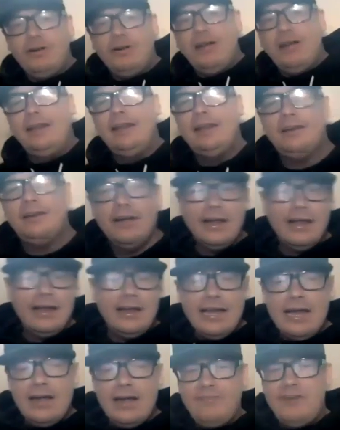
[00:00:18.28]
right here.
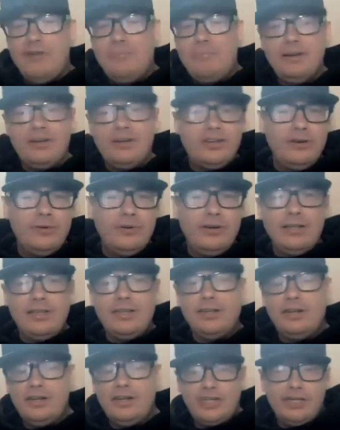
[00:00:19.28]
Now, if you've been tuned
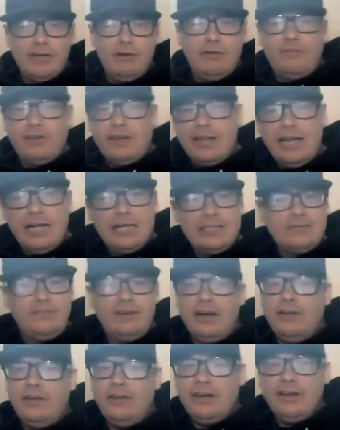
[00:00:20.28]
into the show for the last
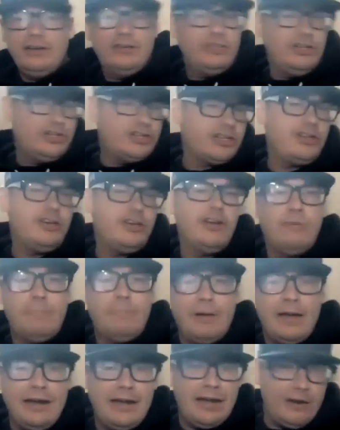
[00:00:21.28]
five years, you should know
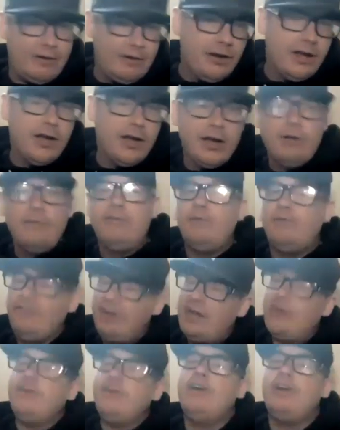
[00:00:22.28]
by now. We're
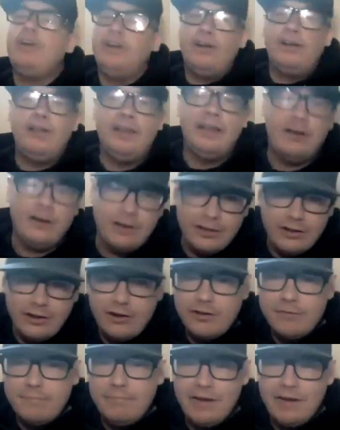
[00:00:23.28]
very early on a lot of